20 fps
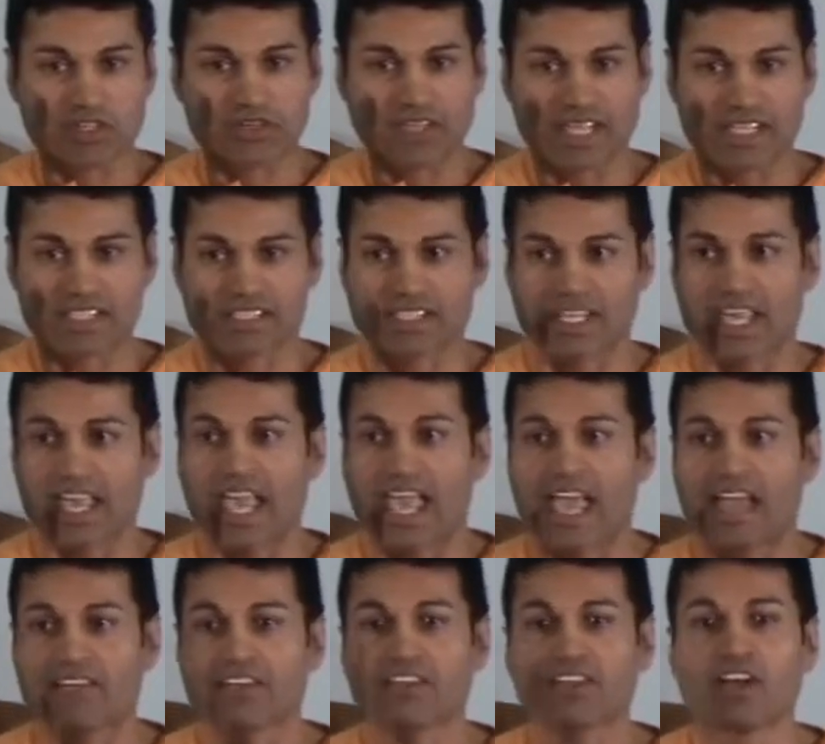of hands,
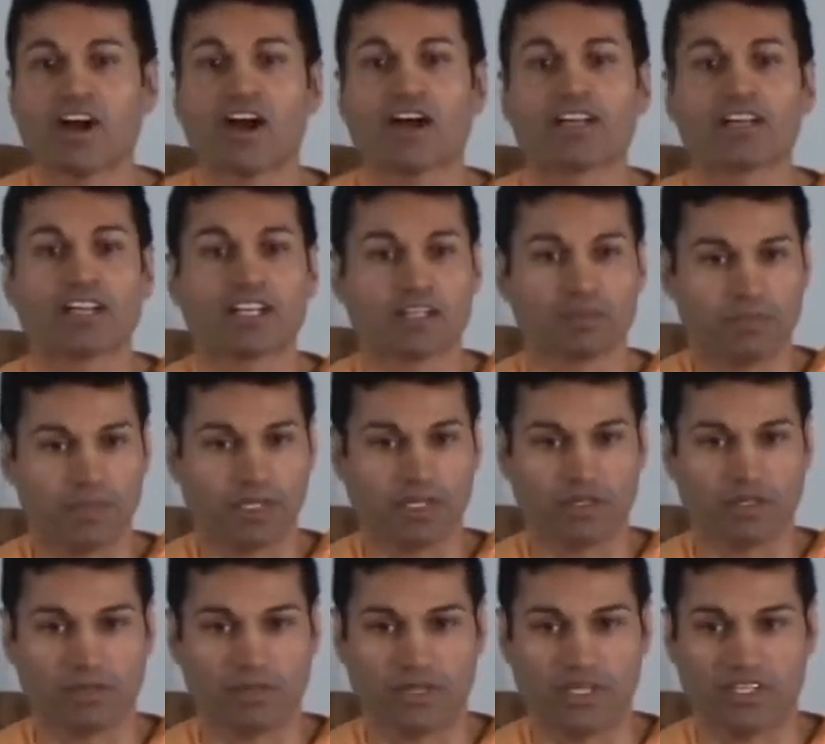have gone on a
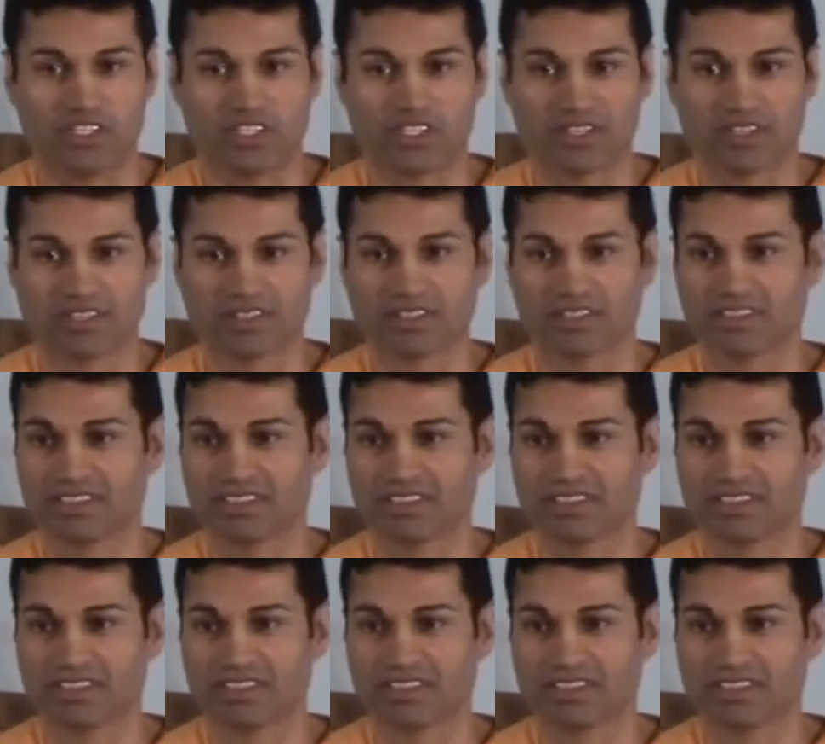pilgrimage?